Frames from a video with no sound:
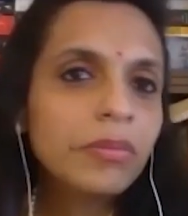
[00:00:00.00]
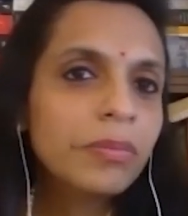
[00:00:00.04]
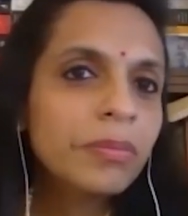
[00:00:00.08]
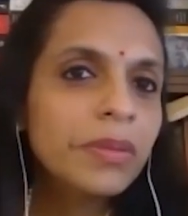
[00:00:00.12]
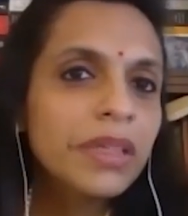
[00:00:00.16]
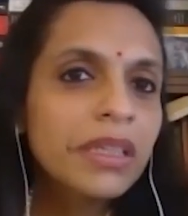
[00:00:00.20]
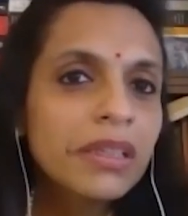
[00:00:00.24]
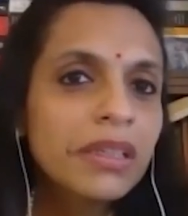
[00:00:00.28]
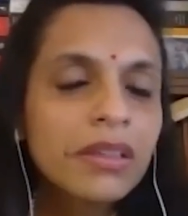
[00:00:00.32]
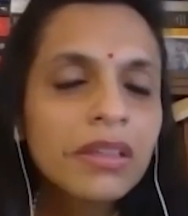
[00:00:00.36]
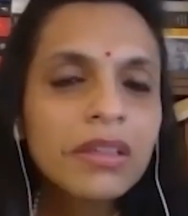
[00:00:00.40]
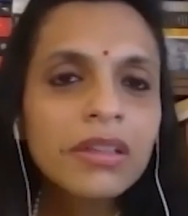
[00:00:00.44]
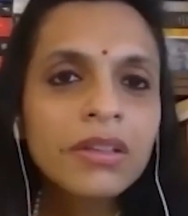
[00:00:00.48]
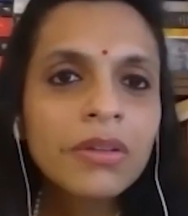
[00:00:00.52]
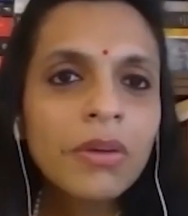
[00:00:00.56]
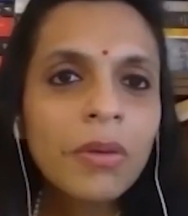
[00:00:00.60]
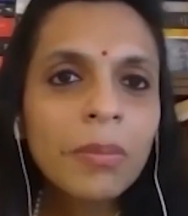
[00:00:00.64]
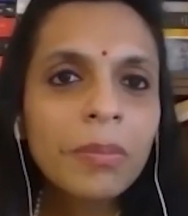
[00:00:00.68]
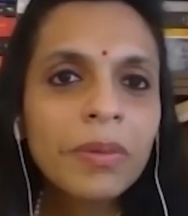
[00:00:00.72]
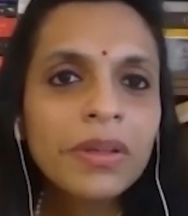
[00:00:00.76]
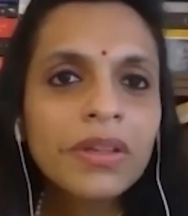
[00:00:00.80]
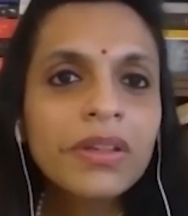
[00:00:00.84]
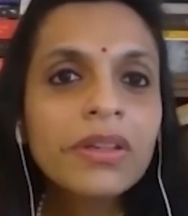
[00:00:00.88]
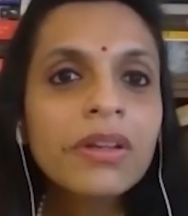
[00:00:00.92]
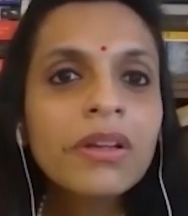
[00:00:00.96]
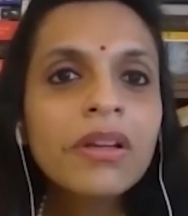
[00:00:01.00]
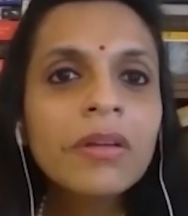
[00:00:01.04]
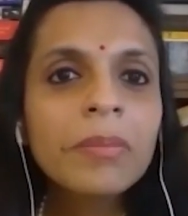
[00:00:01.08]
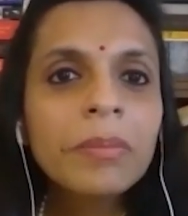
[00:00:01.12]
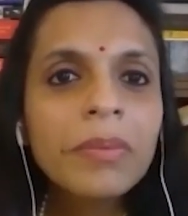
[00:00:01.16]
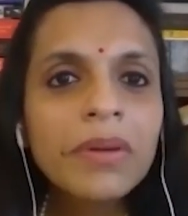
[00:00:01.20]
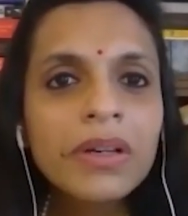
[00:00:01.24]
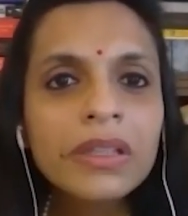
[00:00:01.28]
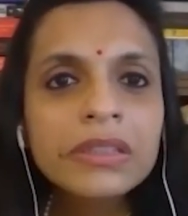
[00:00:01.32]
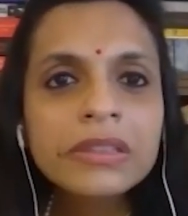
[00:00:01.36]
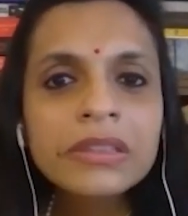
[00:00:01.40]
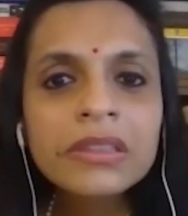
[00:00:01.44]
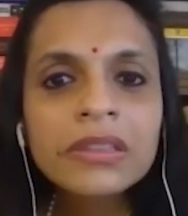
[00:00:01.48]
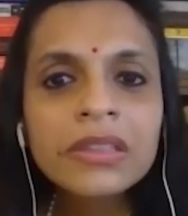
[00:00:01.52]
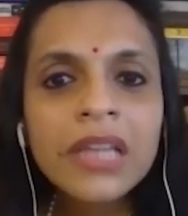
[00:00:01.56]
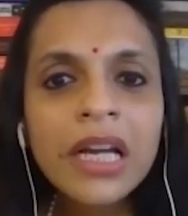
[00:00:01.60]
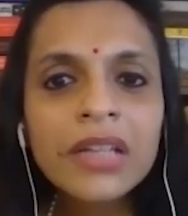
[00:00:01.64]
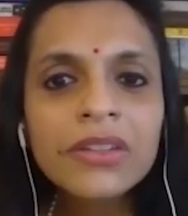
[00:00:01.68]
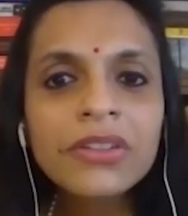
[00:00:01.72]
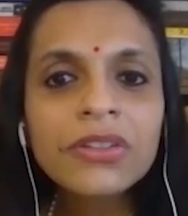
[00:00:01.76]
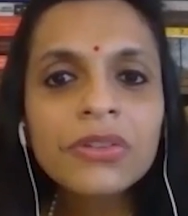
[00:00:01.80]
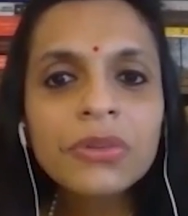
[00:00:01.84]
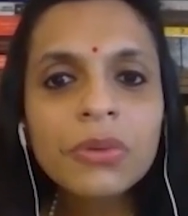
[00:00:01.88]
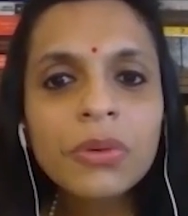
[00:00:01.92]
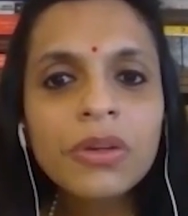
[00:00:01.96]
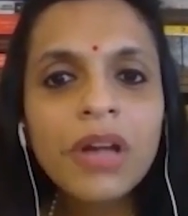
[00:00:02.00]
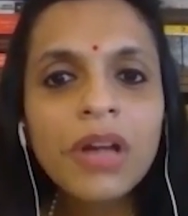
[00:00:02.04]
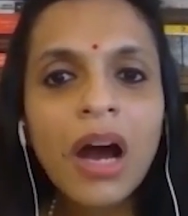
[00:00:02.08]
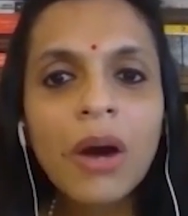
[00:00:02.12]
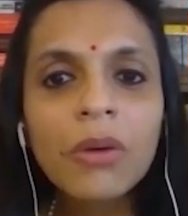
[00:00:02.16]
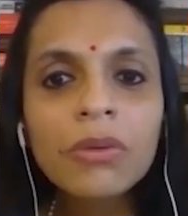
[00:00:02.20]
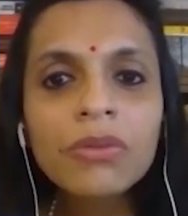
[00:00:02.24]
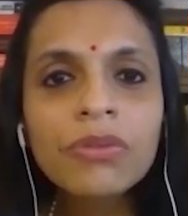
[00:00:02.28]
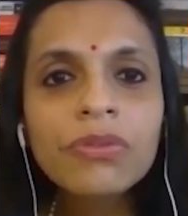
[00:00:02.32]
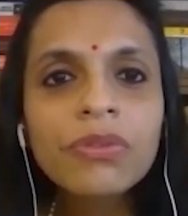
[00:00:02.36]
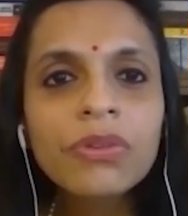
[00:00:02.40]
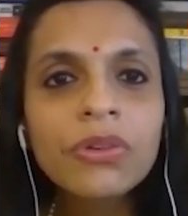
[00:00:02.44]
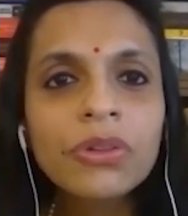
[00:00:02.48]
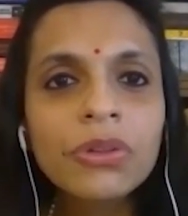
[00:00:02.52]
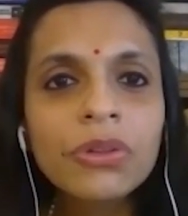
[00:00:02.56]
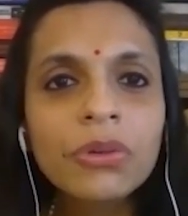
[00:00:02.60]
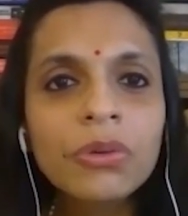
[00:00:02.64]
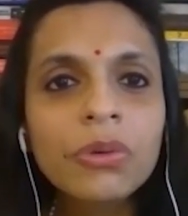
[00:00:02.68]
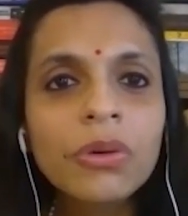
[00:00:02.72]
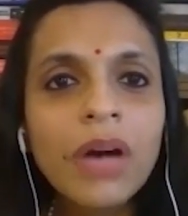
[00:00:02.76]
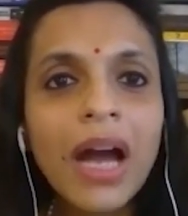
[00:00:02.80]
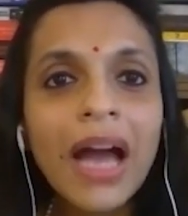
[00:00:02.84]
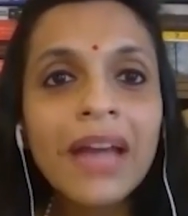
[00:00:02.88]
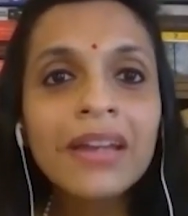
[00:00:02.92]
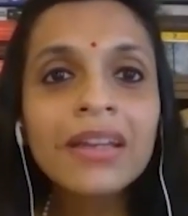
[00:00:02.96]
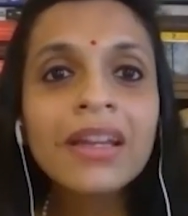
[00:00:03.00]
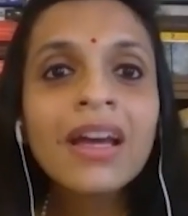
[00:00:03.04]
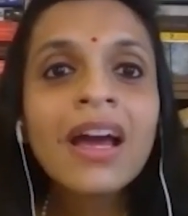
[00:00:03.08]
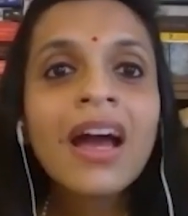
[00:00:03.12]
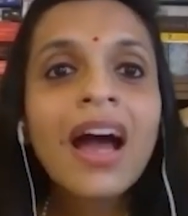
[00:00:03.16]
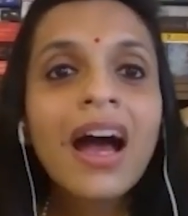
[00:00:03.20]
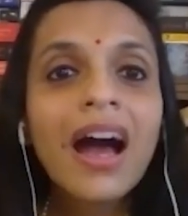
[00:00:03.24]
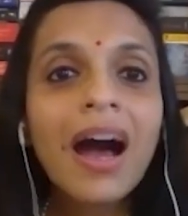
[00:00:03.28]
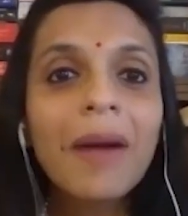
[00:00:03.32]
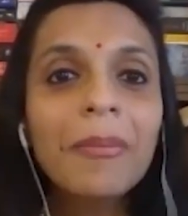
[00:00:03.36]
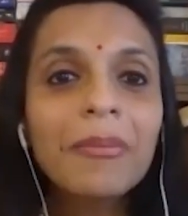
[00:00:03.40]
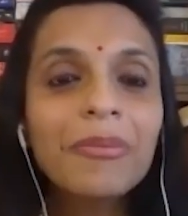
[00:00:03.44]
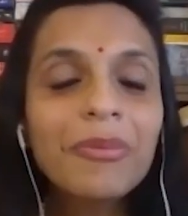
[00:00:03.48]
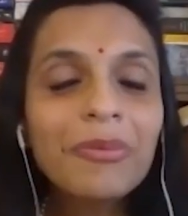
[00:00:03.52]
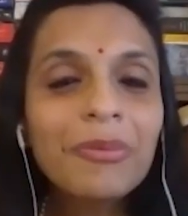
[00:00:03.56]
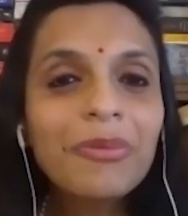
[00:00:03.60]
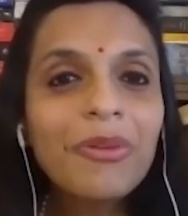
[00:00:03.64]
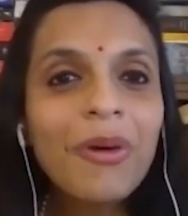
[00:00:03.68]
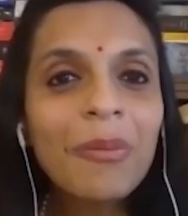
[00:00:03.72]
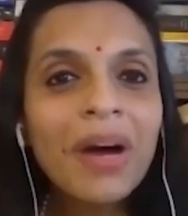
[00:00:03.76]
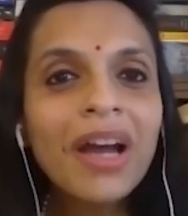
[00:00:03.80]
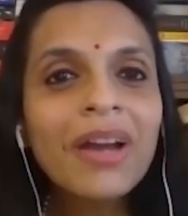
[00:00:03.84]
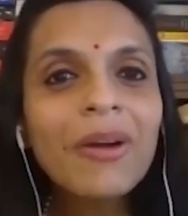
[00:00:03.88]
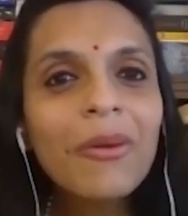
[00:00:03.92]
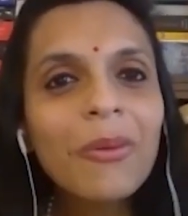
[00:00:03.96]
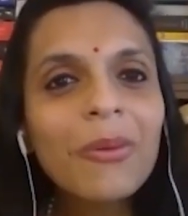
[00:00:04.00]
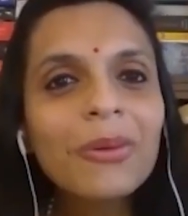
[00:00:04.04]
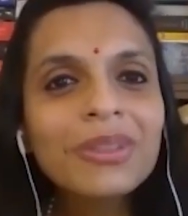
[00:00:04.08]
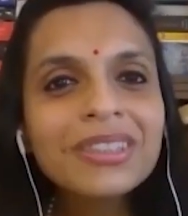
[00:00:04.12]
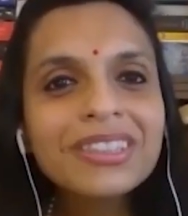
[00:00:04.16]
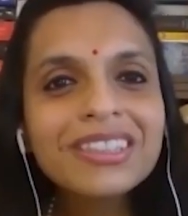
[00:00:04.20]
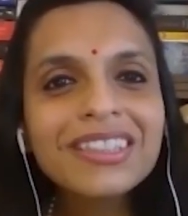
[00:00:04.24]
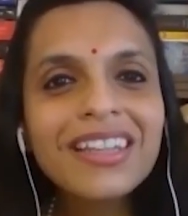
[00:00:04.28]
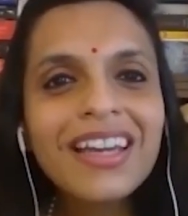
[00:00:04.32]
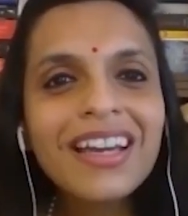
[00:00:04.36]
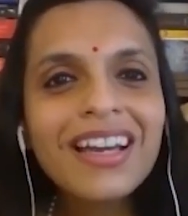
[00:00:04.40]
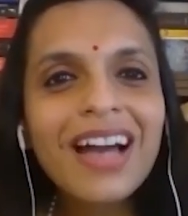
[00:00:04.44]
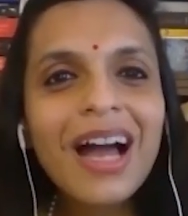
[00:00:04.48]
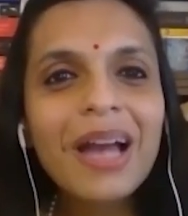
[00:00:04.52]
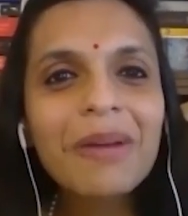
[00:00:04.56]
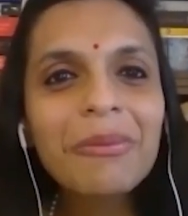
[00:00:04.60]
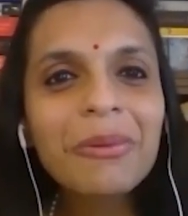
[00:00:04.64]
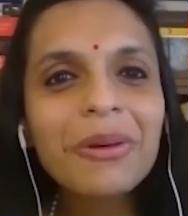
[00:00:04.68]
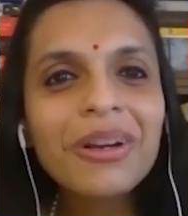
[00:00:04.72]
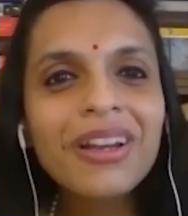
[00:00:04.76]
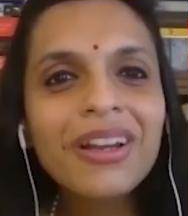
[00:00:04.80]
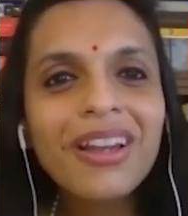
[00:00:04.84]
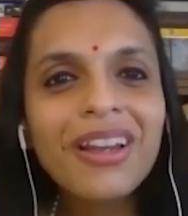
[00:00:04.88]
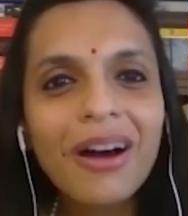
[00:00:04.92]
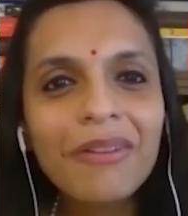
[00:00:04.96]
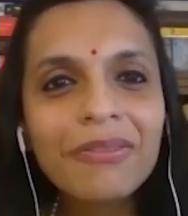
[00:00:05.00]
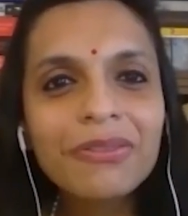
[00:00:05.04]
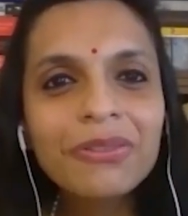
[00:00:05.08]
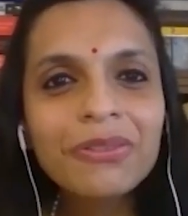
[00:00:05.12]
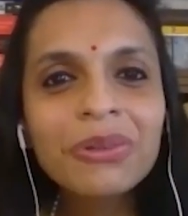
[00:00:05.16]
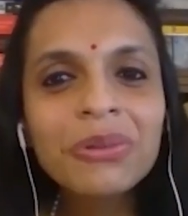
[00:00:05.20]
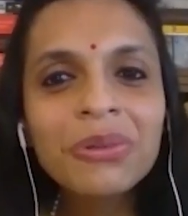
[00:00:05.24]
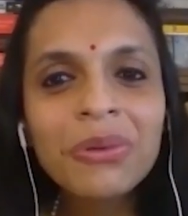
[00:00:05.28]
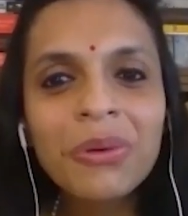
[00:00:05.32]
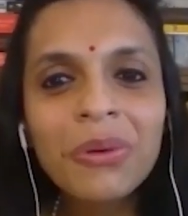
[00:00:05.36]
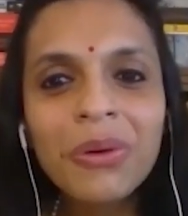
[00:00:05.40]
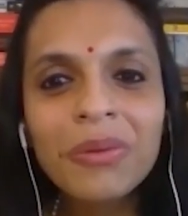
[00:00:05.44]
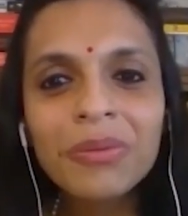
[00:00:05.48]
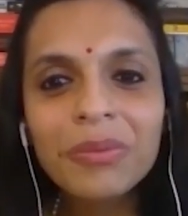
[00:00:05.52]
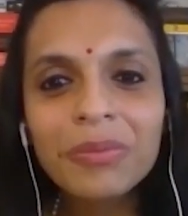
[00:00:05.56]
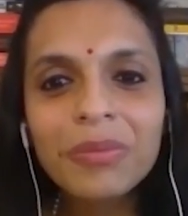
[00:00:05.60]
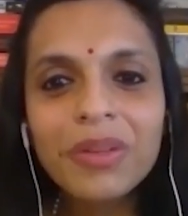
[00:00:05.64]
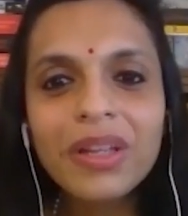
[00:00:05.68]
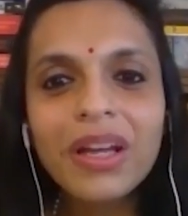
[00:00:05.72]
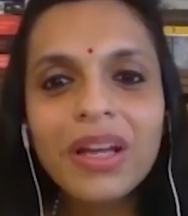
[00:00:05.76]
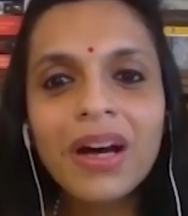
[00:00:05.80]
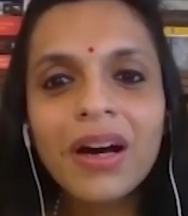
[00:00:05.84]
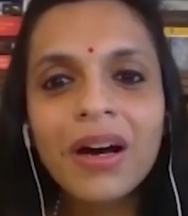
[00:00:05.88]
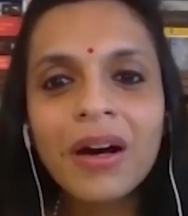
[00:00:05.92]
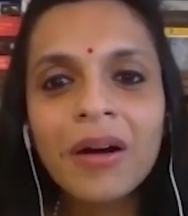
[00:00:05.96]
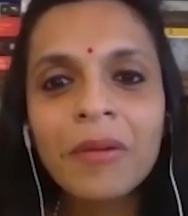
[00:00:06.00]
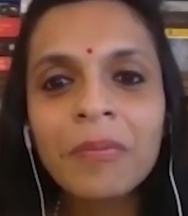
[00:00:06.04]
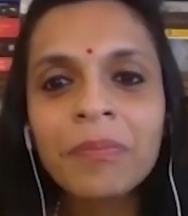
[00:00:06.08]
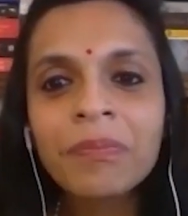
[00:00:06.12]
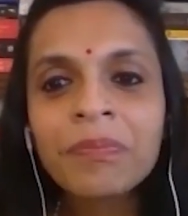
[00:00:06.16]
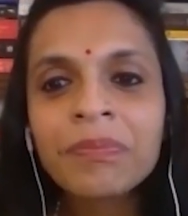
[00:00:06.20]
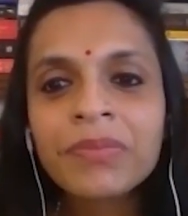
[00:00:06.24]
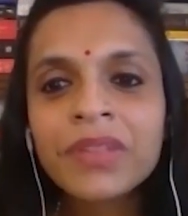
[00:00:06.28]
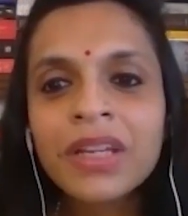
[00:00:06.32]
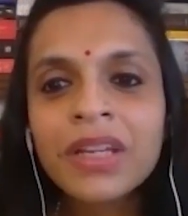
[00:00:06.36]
period or particular person that stood out for you and for my own sake i would love to know um,